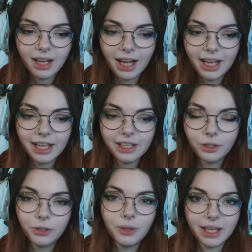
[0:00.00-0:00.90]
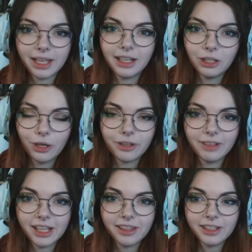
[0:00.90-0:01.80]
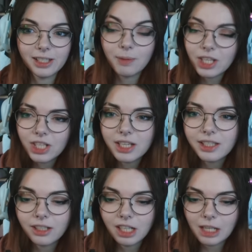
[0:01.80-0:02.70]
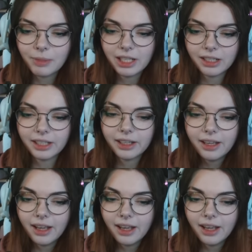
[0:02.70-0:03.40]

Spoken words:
know, again, a lot of like the species that are going to be in it.